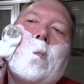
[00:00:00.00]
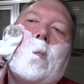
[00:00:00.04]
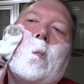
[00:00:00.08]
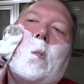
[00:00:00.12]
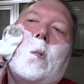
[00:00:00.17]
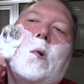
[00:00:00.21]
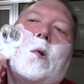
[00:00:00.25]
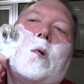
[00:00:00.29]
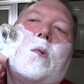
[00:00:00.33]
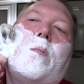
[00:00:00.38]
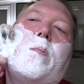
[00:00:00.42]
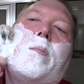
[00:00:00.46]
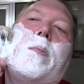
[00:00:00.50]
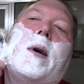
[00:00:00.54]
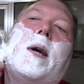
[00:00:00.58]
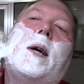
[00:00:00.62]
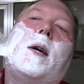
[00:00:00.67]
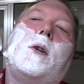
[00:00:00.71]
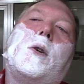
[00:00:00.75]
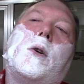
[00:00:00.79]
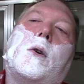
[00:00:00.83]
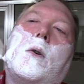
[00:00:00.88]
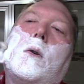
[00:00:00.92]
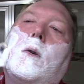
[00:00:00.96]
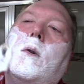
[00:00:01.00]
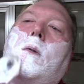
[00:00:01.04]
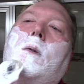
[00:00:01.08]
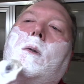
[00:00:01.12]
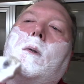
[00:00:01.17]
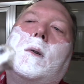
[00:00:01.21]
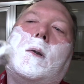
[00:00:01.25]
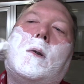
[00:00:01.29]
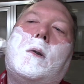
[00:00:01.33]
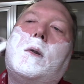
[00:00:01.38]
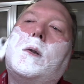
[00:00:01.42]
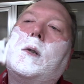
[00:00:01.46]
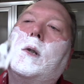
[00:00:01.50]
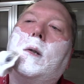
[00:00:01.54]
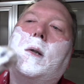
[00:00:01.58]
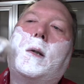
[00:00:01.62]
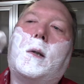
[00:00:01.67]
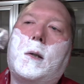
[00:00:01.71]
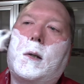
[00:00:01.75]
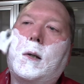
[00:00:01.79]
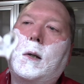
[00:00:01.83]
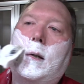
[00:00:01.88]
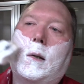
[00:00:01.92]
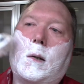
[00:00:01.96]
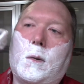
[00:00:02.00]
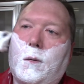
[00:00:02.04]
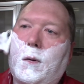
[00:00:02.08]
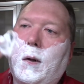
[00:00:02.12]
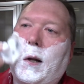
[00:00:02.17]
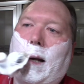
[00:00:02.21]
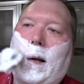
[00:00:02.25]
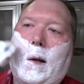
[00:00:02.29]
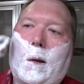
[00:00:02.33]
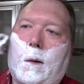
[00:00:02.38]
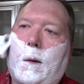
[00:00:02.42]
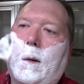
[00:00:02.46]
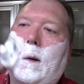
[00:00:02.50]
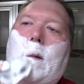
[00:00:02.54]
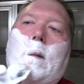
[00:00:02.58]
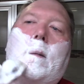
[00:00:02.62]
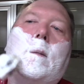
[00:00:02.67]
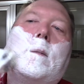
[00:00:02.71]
This Badger holds a ton of leather.